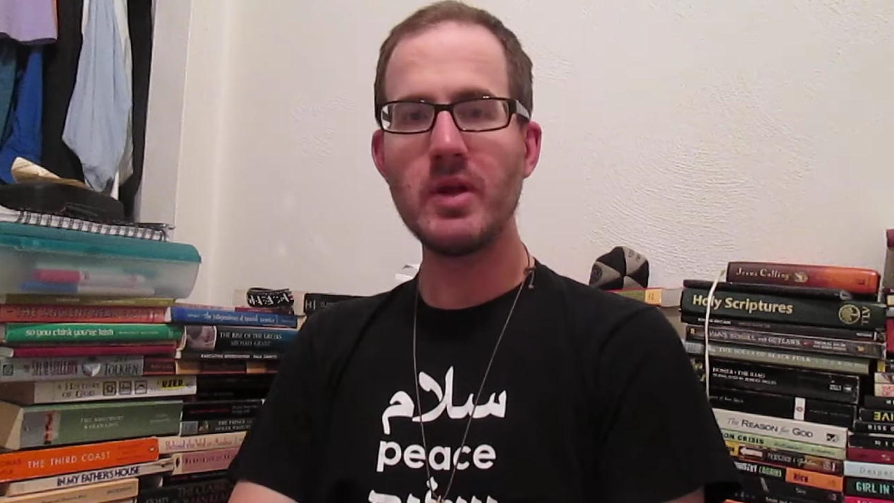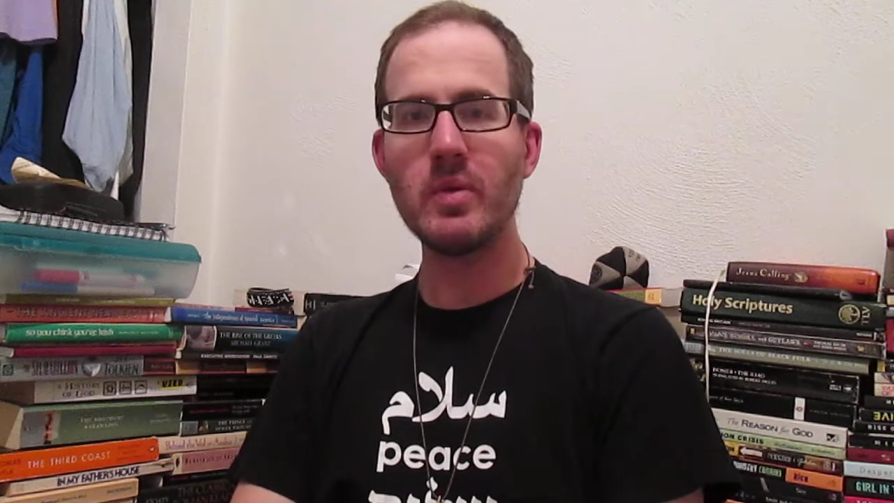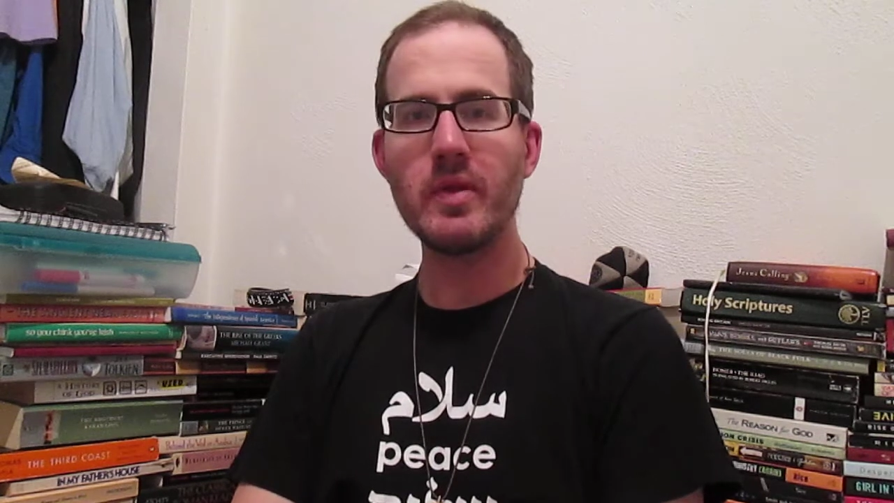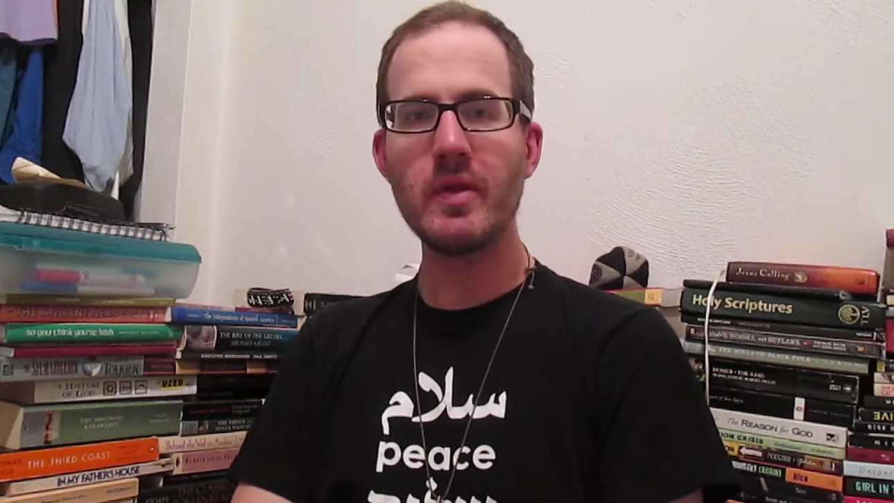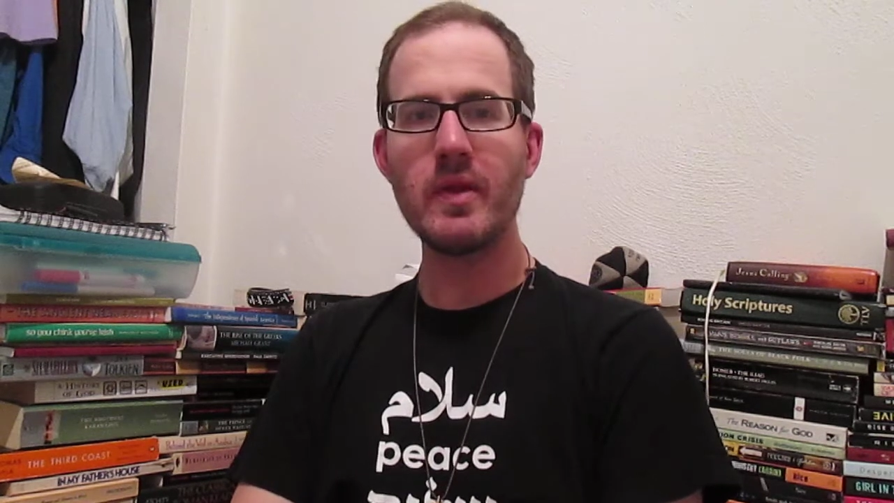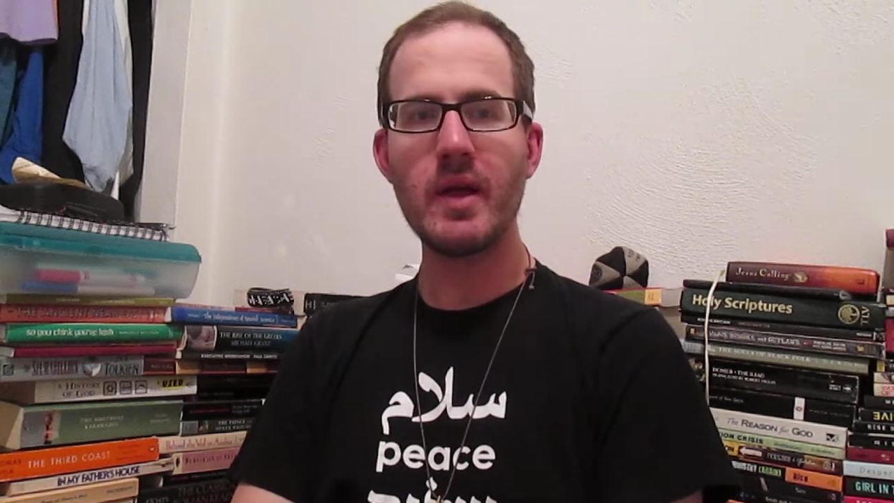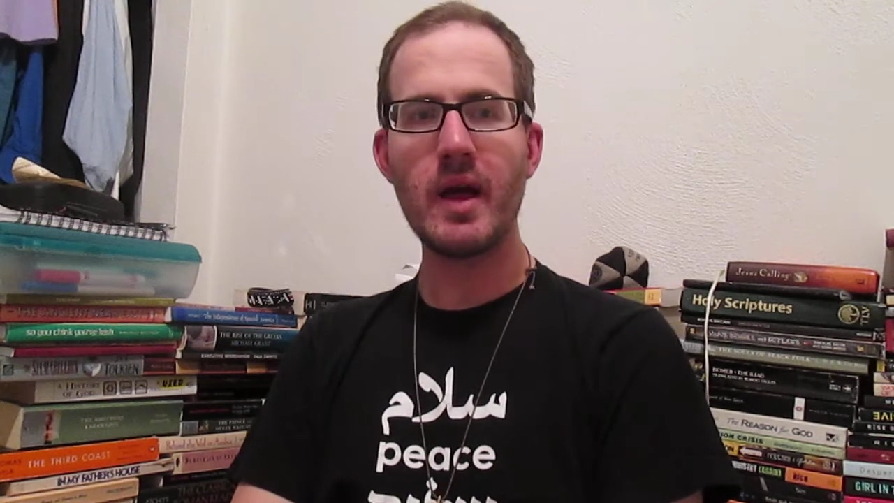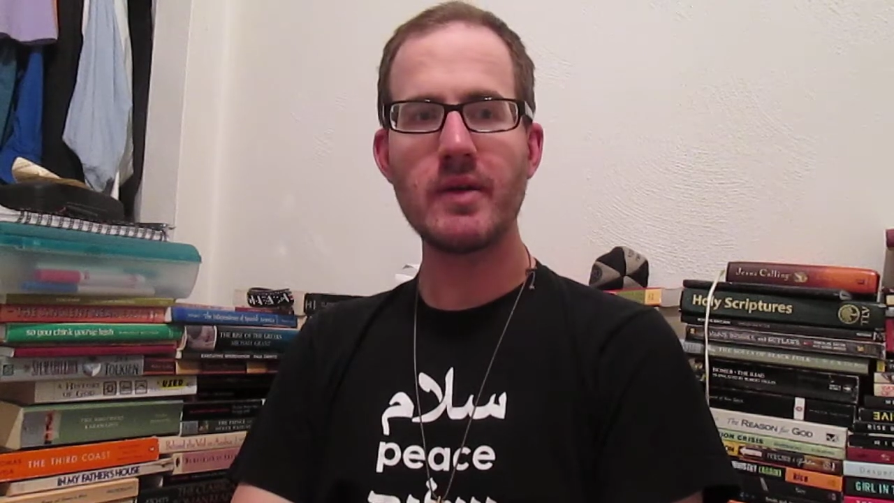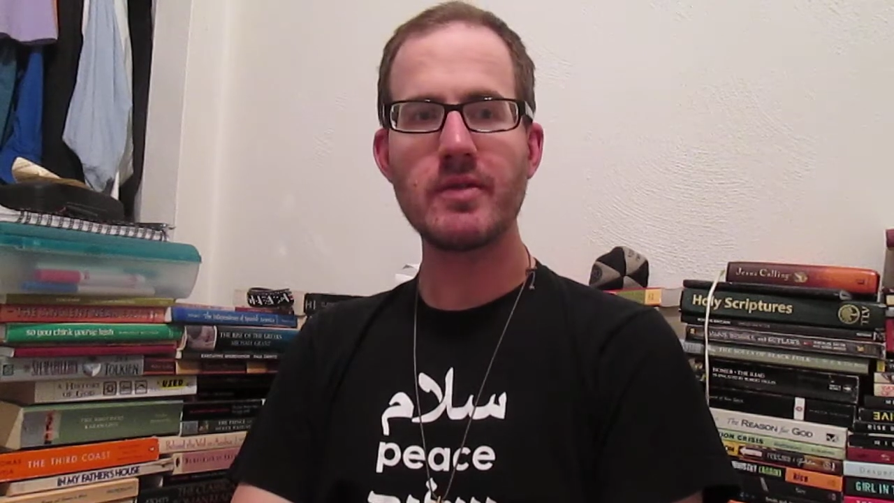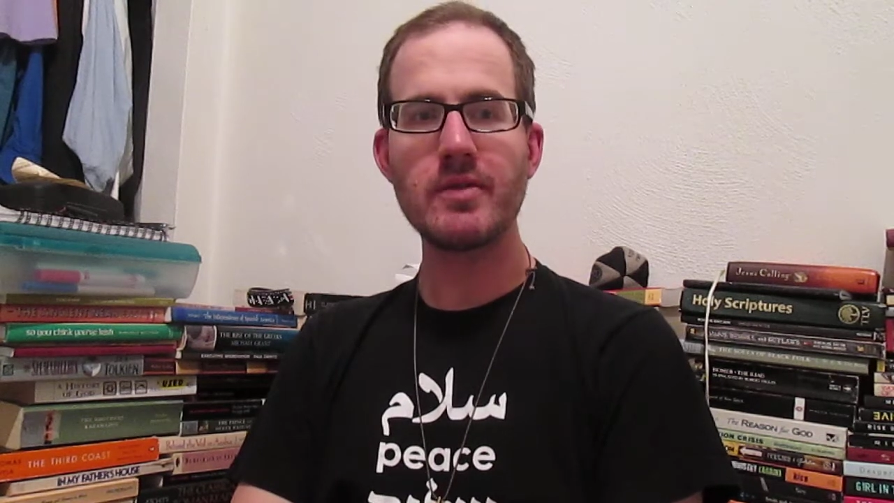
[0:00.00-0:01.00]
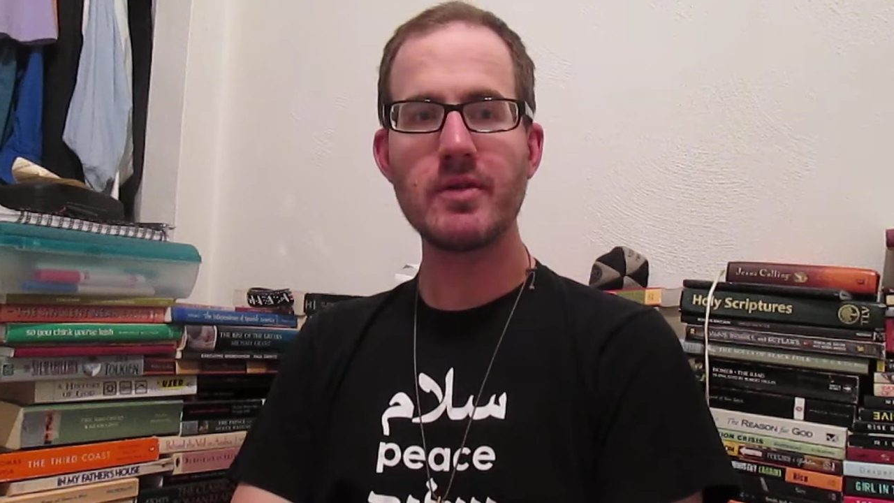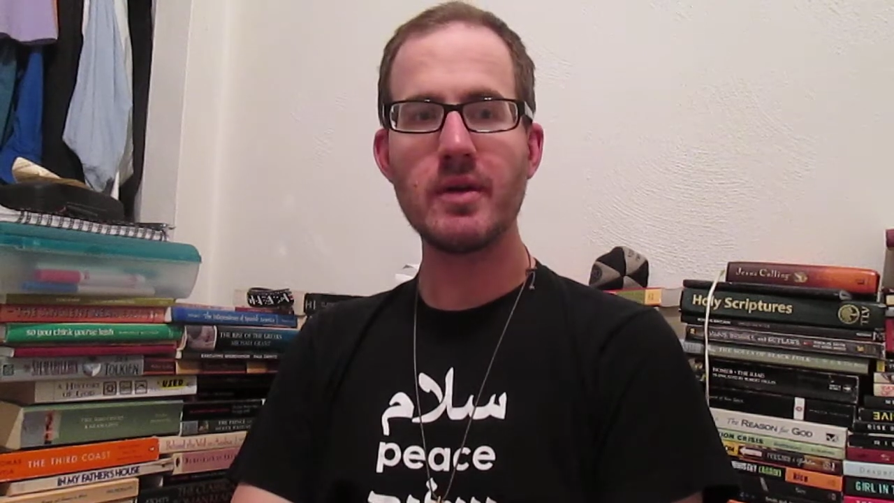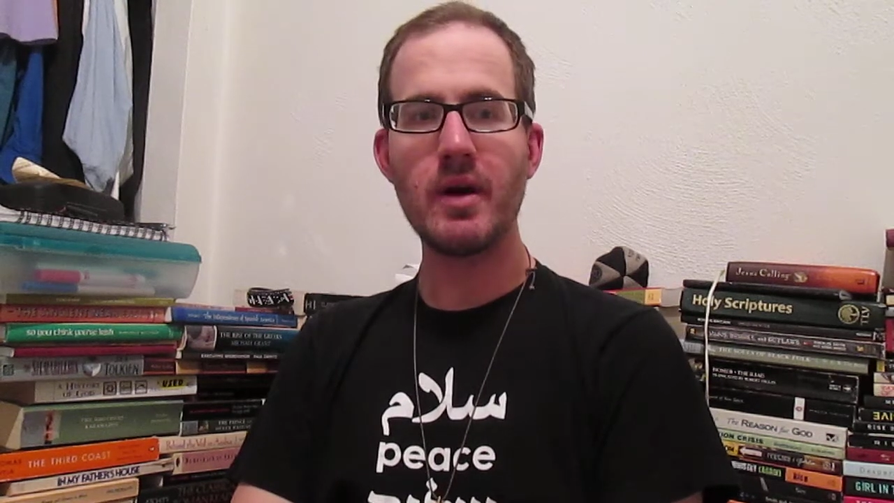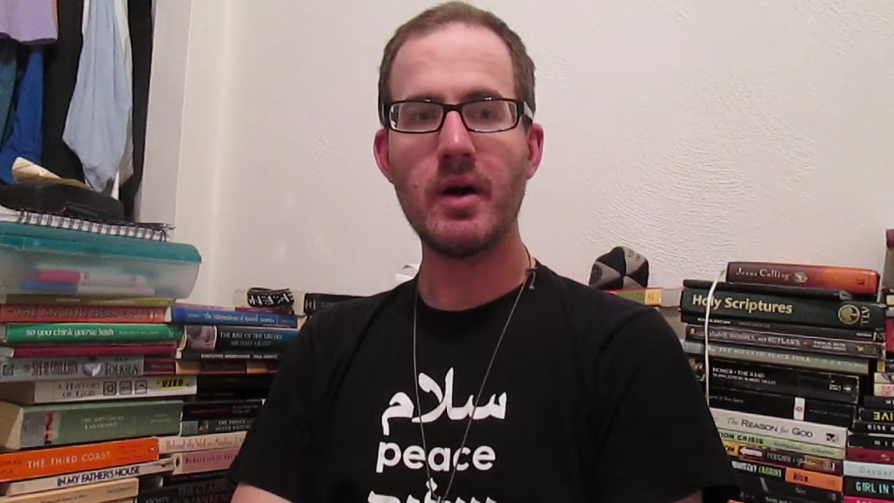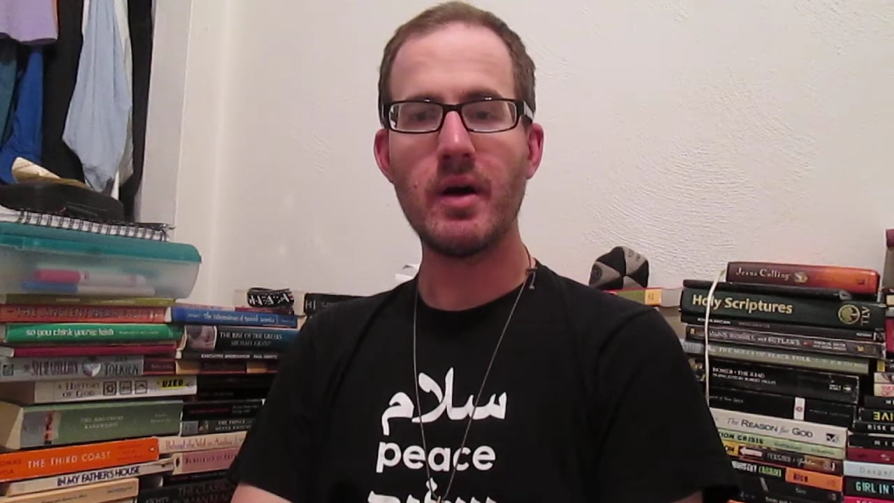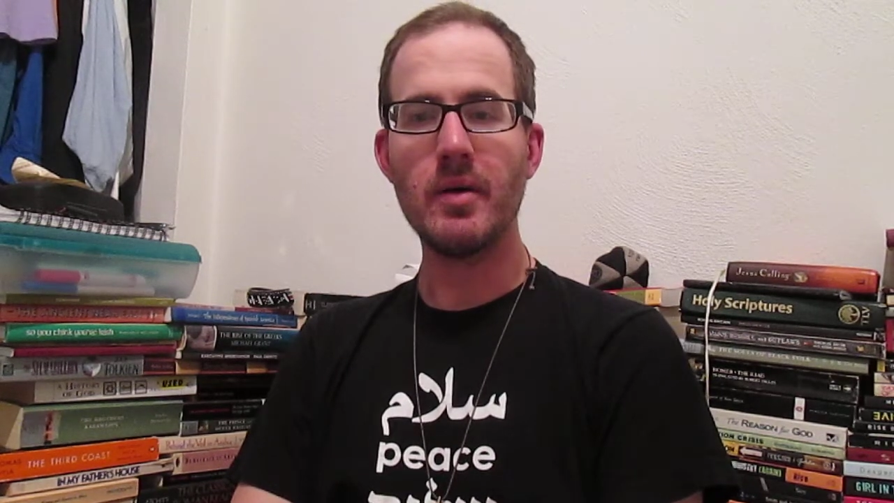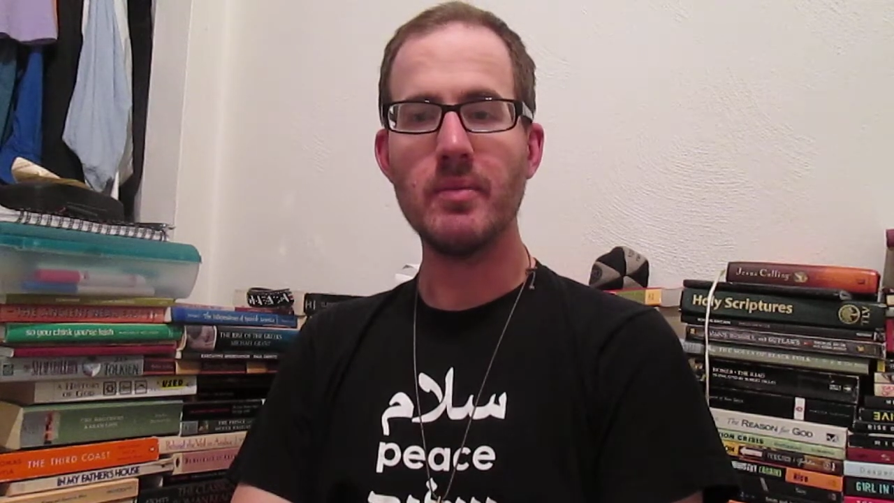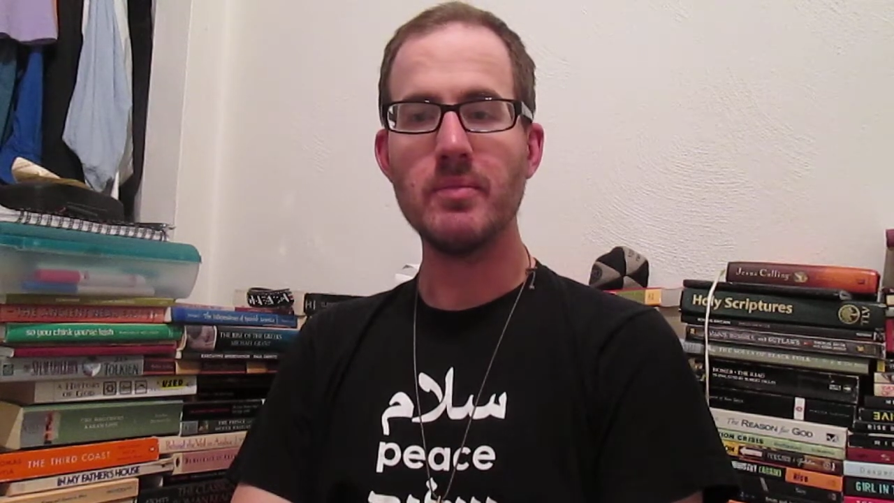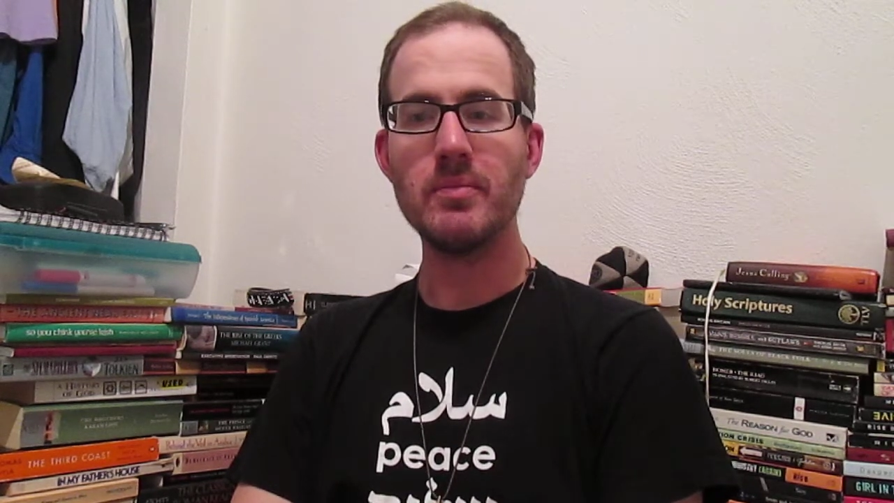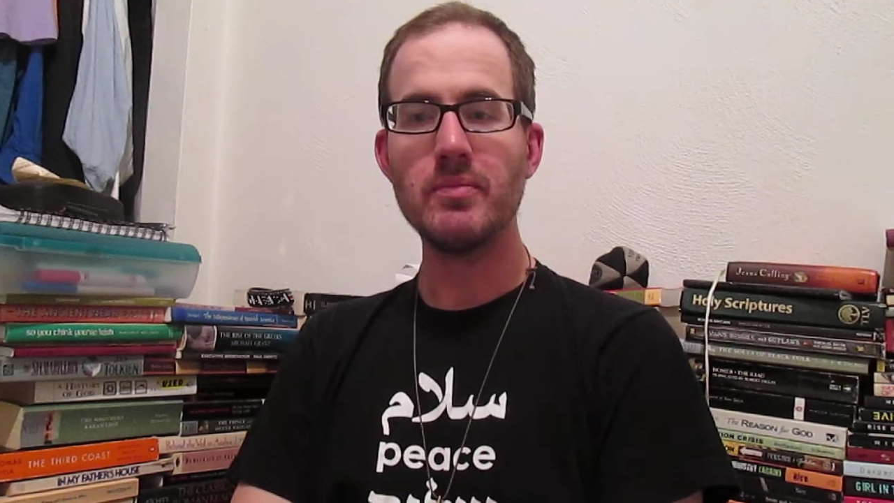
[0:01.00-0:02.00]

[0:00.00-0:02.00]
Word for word: within the next um,